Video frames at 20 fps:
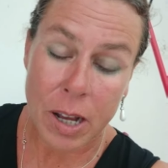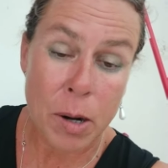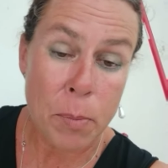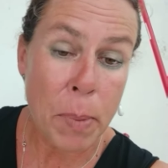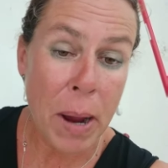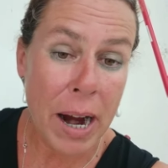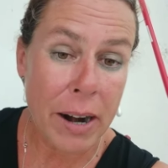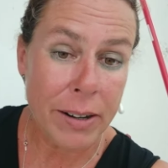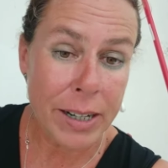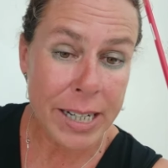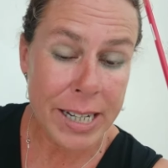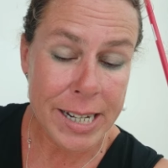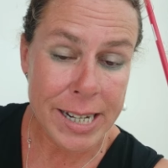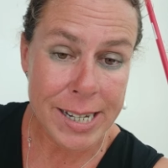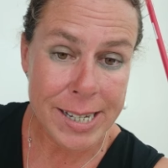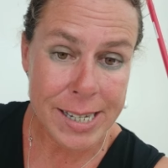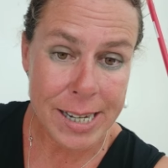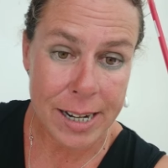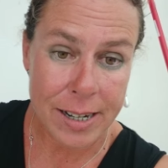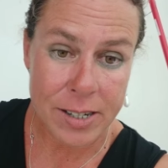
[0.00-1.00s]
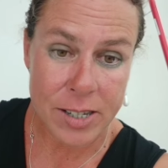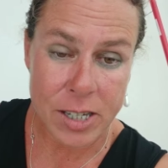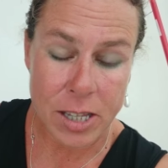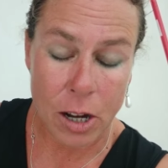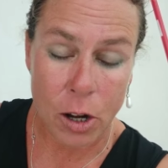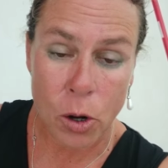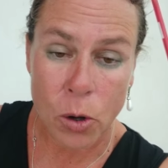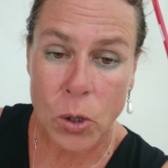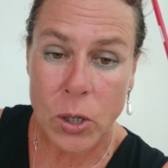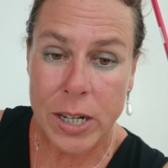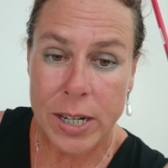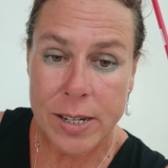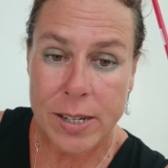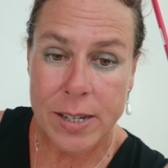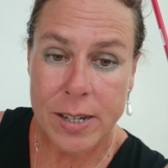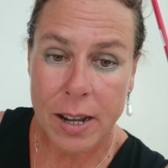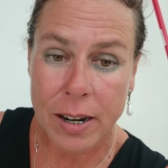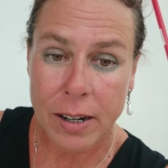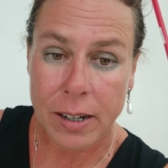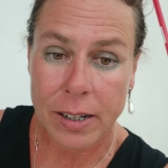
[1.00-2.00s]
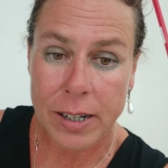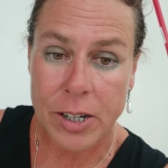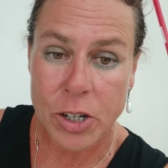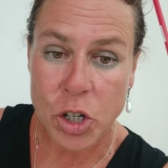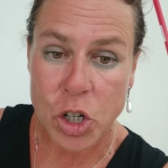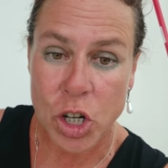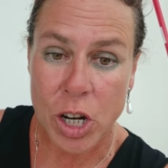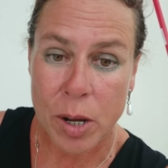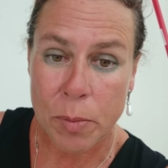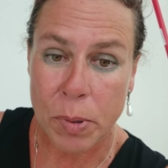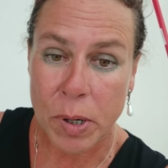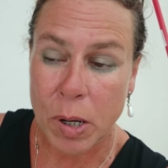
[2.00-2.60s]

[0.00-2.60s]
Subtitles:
and apparently he said it's the longest tunnel in Gib,